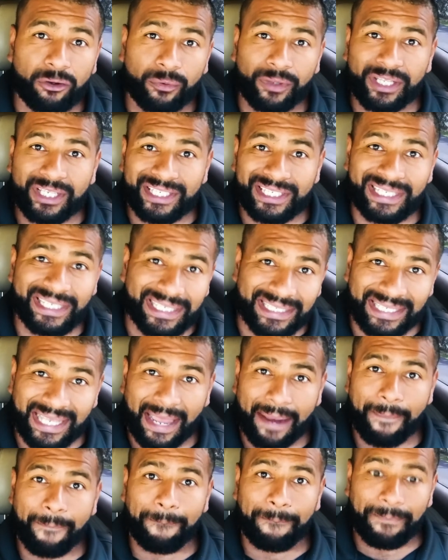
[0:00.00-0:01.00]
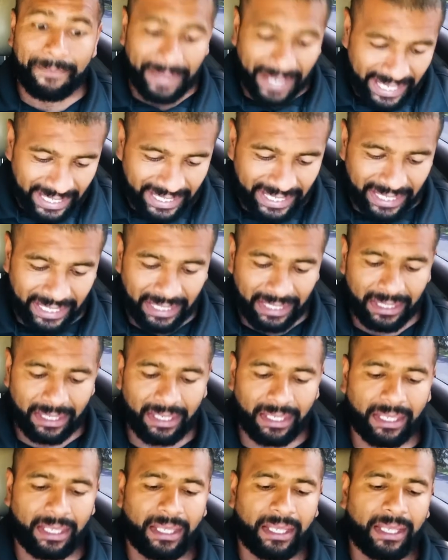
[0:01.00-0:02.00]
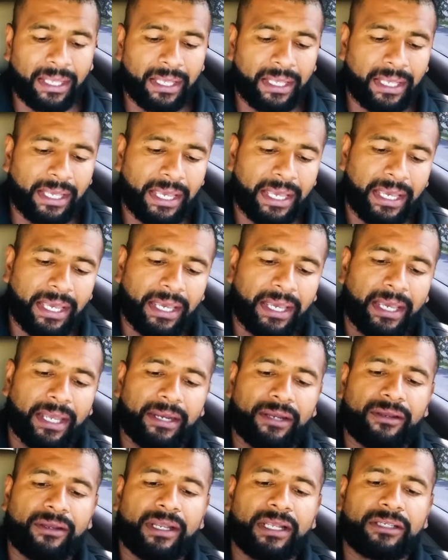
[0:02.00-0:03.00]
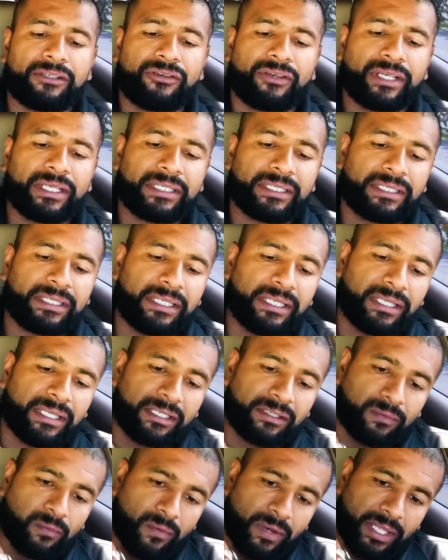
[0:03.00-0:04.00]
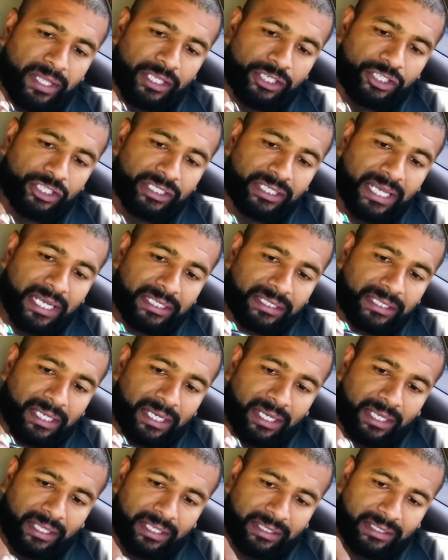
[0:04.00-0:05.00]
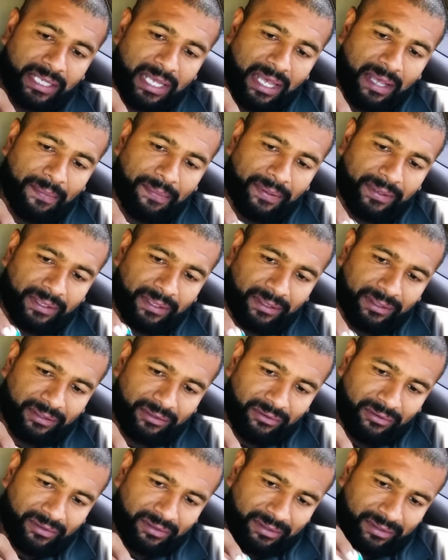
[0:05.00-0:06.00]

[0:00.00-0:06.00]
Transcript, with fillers: with cheese and bacon. And as you can see, this one, the cheese got stuck on the top. So